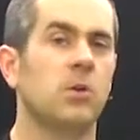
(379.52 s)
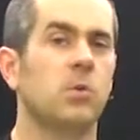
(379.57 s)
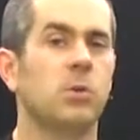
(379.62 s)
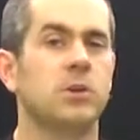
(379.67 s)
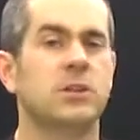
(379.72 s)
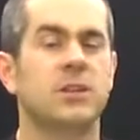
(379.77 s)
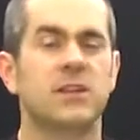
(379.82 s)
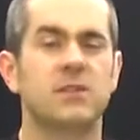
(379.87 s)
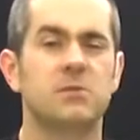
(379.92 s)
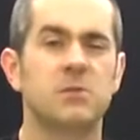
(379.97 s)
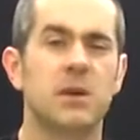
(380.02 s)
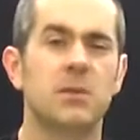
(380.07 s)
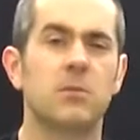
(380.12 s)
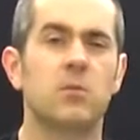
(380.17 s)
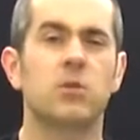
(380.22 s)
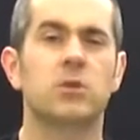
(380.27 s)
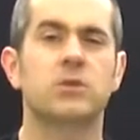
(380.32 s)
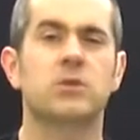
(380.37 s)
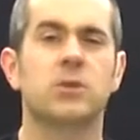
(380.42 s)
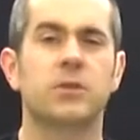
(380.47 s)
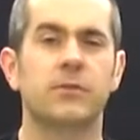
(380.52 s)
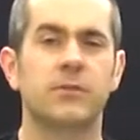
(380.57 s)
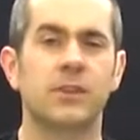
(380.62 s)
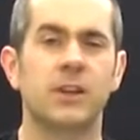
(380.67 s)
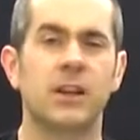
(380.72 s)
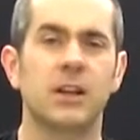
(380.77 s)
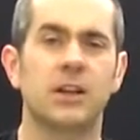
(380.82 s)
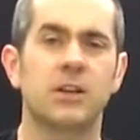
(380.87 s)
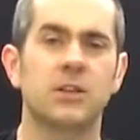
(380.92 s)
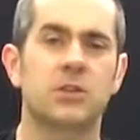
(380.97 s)
which gives me a more sort of
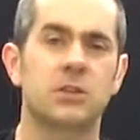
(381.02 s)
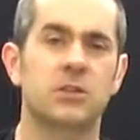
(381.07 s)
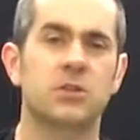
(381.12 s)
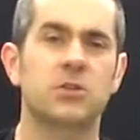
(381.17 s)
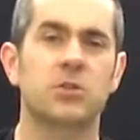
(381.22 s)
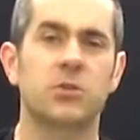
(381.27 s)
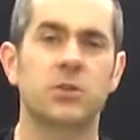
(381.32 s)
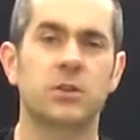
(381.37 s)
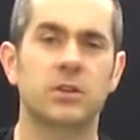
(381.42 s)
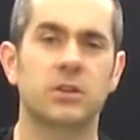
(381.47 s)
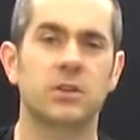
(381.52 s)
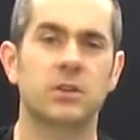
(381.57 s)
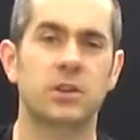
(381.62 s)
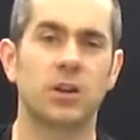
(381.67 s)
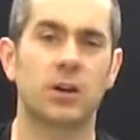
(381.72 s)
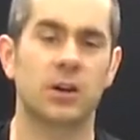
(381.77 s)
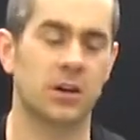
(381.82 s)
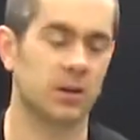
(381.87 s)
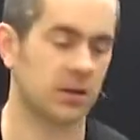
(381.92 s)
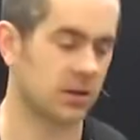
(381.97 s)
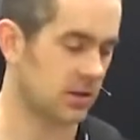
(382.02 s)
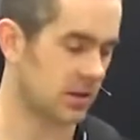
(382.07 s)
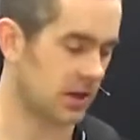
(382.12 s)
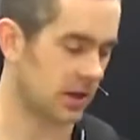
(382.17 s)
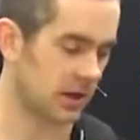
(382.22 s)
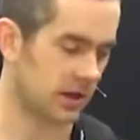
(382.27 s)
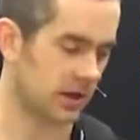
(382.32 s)
linear distorted sound.